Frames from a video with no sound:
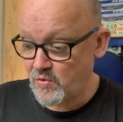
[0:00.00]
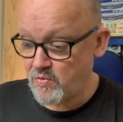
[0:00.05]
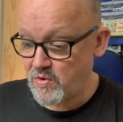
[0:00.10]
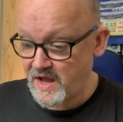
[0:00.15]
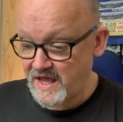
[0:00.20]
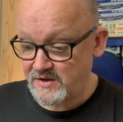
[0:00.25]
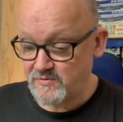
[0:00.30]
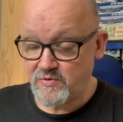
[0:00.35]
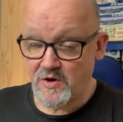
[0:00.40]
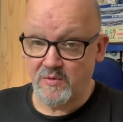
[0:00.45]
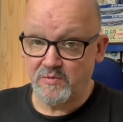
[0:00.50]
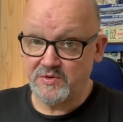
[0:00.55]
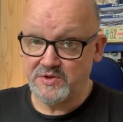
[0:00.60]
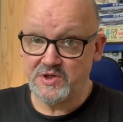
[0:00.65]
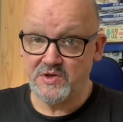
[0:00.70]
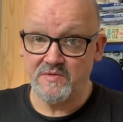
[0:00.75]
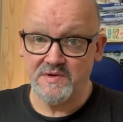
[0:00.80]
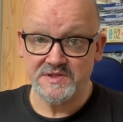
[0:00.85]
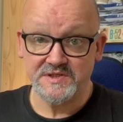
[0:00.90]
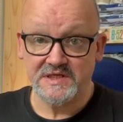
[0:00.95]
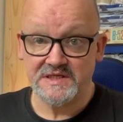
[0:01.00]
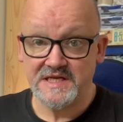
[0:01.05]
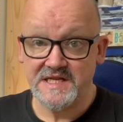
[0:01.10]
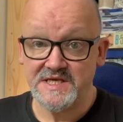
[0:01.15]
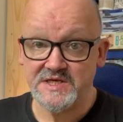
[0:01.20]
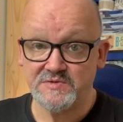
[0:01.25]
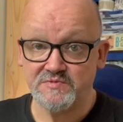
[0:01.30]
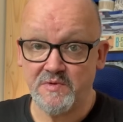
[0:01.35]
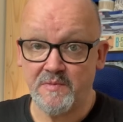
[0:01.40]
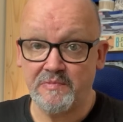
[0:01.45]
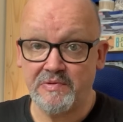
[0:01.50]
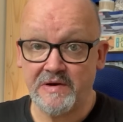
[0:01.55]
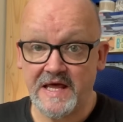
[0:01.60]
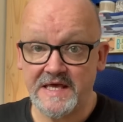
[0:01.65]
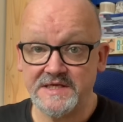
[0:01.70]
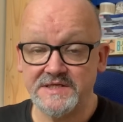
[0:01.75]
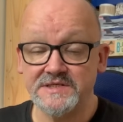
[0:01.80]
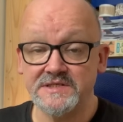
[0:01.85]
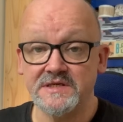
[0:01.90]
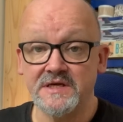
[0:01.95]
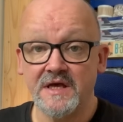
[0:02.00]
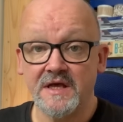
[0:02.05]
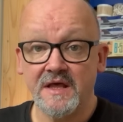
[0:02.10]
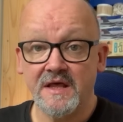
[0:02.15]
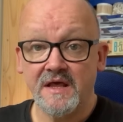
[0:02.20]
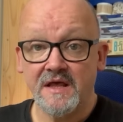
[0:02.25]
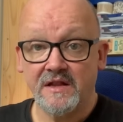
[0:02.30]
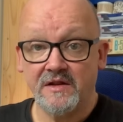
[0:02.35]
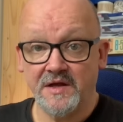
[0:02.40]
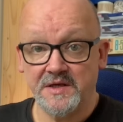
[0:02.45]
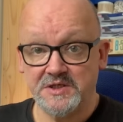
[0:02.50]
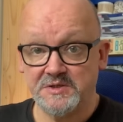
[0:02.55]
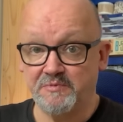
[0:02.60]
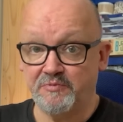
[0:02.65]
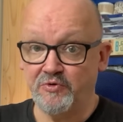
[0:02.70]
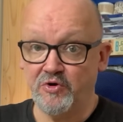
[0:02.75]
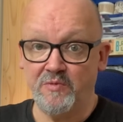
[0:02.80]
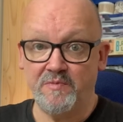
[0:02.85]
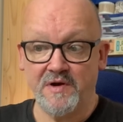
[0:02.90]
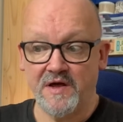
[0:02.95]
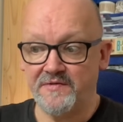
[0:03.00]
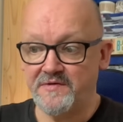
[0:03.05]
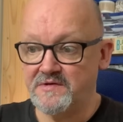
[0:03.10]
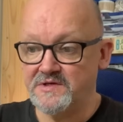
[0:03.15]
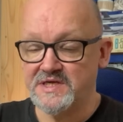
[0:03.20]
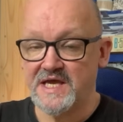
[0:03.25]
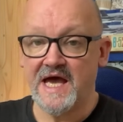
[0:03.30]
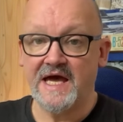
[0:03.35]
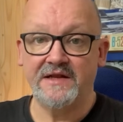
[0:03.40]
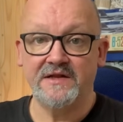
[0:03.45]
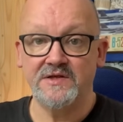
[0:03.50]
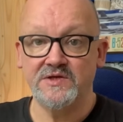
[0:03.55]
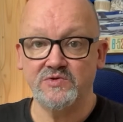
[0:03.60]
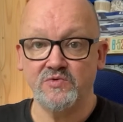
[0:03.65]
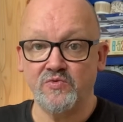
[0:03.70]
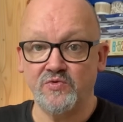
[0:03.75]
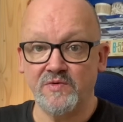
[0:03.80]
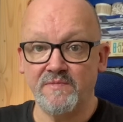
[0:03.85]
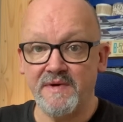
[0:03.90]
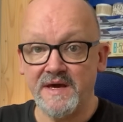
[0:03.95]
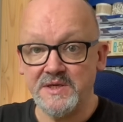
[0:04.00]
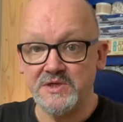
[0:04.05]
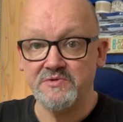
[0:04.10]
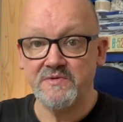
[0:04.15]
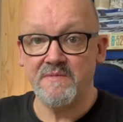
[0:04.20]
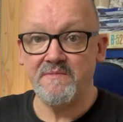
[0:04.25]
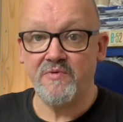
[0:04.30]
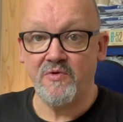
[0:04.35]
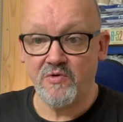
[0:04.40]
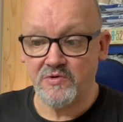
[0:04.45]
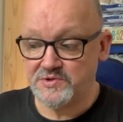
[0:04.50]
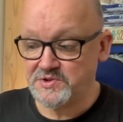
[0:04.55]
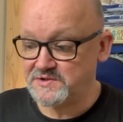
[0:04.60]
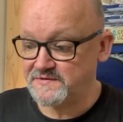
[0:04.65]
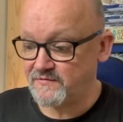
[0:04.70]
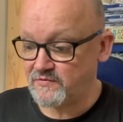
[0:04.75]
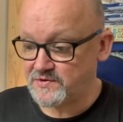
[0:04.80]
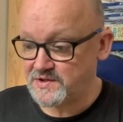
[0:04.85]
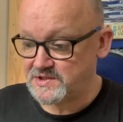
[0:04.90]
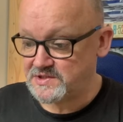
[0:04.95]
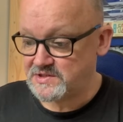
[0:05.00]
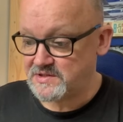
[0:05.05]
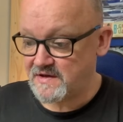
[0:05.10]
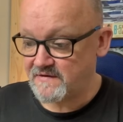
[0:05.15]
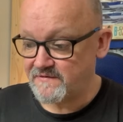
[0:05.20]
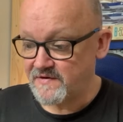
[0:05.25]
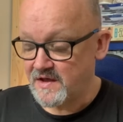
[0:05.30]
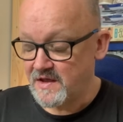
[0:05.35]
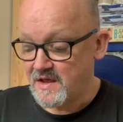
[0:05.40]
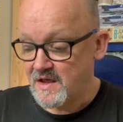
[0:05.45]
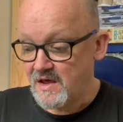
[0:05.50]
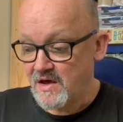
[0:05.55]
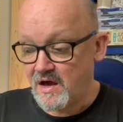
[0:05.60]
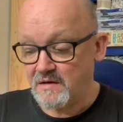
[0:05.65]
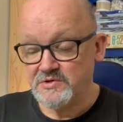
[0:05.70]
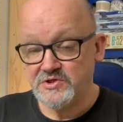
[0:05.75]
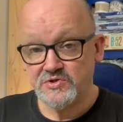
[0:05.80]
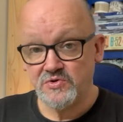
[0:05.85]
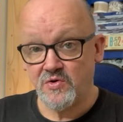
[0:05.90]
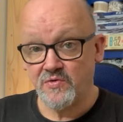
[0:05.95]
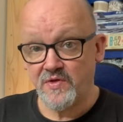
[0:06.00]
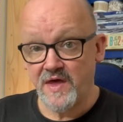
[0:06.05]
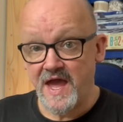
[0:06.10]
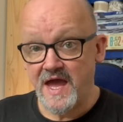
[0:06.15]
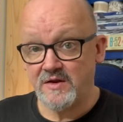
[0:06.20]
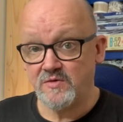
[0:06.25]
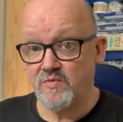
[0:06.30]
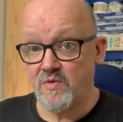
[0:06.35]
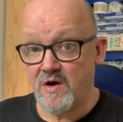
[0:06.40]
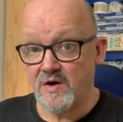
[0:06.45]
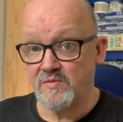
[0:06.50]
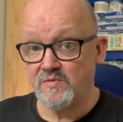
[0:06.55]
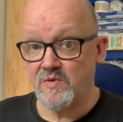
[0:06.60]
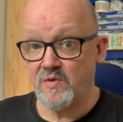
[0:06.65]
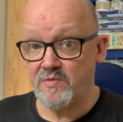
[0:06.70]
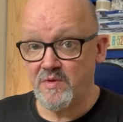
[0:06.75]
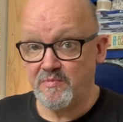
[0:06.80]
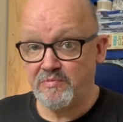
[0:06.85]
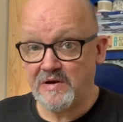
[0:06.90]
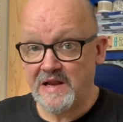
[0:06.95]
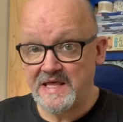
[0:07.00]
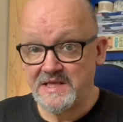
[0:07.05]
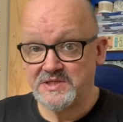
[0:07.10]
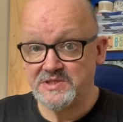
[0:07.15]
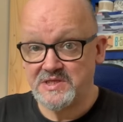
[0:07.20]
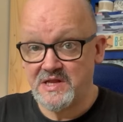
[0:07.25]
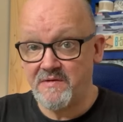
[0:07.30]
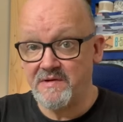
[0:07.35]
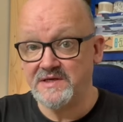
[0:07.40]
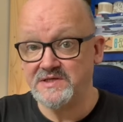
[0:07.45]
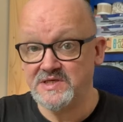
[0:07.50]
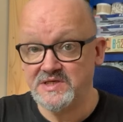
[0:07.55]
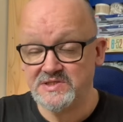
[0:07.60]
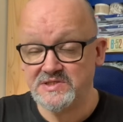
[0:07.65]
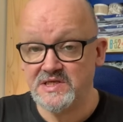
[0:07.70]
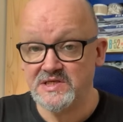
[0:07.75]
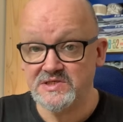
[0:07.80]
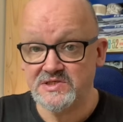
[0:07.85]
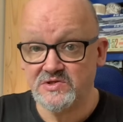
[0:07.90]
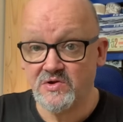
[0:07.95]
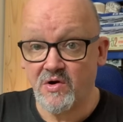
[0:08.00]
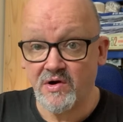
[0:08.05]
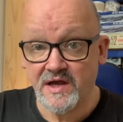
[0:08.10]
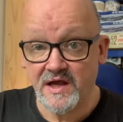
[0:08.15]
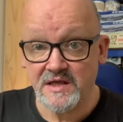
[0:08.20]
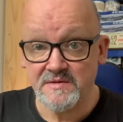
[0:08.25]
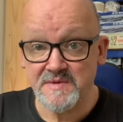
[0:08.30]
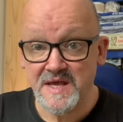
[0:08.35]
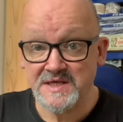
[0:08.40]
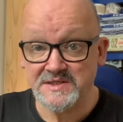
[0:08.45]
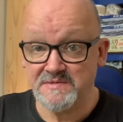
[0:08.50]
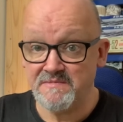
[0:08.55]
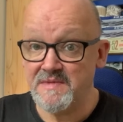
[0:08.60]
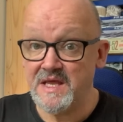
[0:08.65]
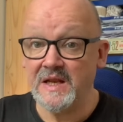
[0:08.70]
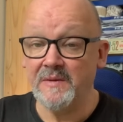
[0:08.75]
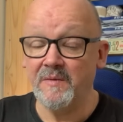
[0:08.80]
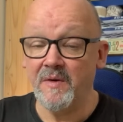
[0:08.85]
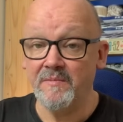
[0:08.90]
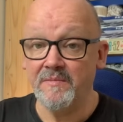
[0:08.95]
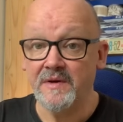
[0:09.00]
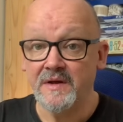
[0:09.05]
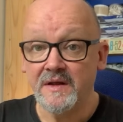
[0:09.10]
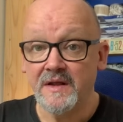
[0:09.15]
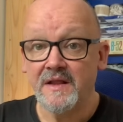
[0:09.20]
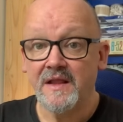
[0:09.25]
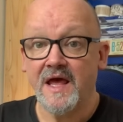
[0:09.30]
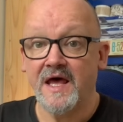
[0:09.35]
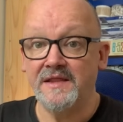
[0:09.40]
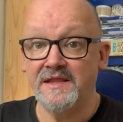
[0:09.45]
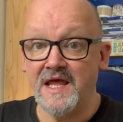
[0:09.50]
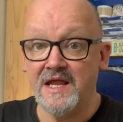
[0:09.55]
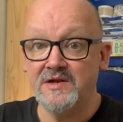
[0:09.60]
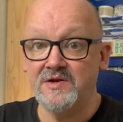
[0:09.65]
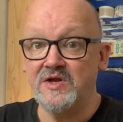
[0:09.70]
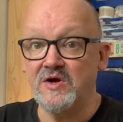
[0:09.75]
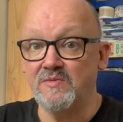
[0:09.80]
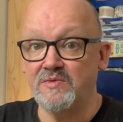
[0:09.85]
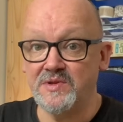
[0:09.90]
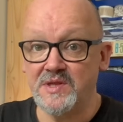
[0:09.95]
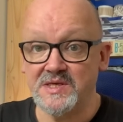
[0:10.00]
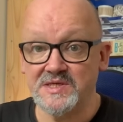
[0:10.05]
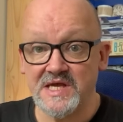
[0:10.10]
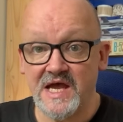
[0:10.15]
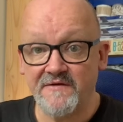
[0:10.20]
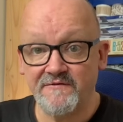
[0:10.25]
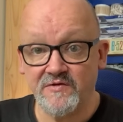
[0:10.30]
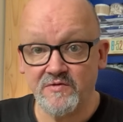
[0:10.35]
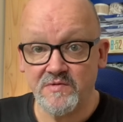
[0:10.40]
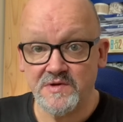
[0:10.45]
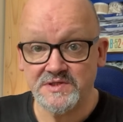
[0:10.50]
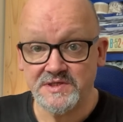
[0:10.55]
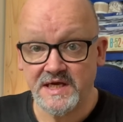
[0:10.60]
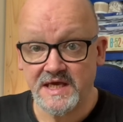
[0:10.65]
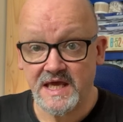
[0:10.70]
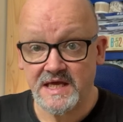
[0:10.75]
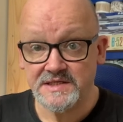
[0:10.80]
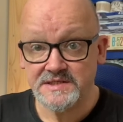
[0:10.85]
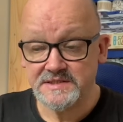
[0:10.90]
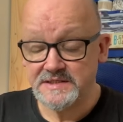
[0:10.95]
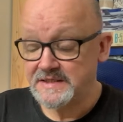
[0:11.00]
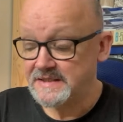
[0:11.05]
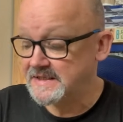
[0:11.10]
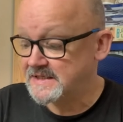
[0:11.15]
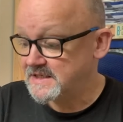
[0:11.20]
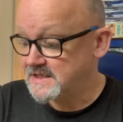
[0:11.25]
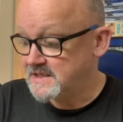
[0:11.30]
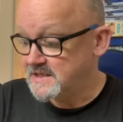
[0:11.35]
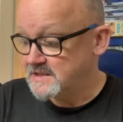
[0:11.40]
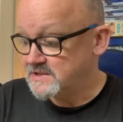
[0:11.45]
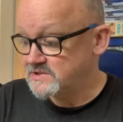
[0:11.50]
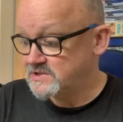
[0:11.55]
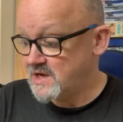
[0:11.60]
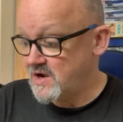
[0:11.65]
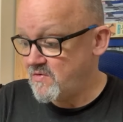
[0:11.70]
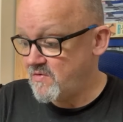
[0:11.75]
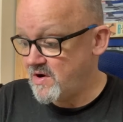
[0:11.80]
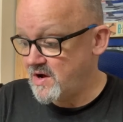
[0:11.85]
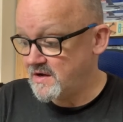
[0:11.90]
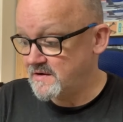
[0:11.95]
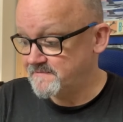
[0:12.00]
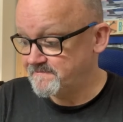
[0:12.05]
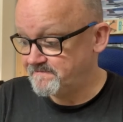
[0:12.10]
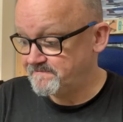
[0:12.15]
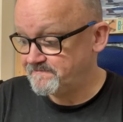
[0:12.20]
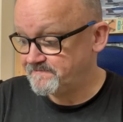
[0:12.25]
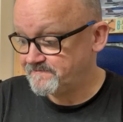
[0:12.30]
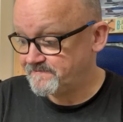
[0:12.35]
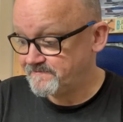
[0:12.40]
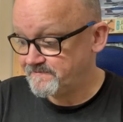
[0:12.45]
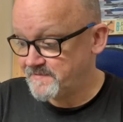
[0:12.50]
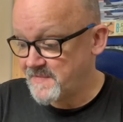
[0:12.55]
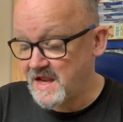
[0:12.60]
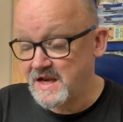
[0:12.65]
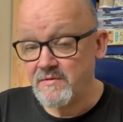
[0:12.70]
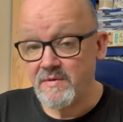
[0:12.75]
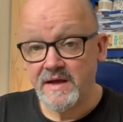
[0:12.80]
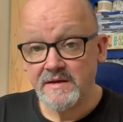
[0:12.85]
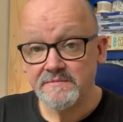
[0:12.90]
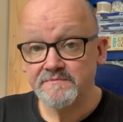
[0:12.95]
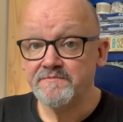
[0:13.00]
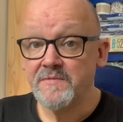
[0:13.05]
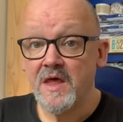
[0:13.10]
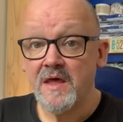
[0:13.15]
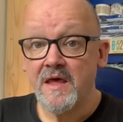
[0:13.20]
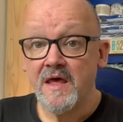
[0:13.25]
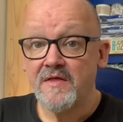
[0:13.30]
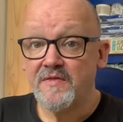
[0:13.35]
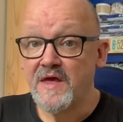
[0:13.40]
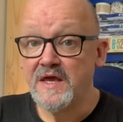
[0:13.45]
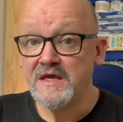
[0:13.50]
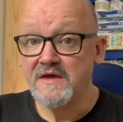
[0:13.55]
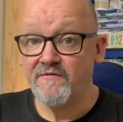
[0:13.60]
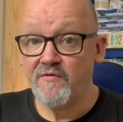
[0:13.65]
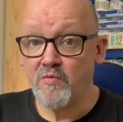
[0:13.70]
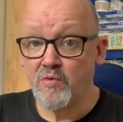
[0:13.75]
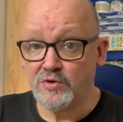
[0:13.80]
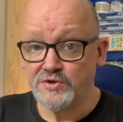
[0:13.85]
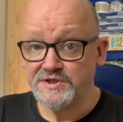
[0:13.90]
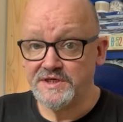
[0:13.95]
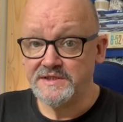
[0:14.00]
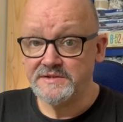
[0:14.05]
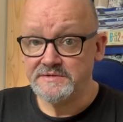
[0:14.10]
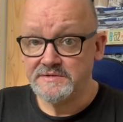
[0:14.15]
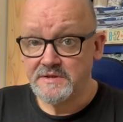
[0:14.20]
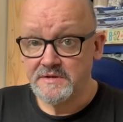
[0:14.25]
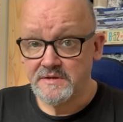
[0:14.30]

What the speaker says: what Eduard will do is at least replace like Sprue Brothers, Hannant's, all the major importers of all this stuff. I'm sure that Eduard will replace their existing stock as a minimum and then deal with this afterwards, I guess. So anyway, thank you for watching.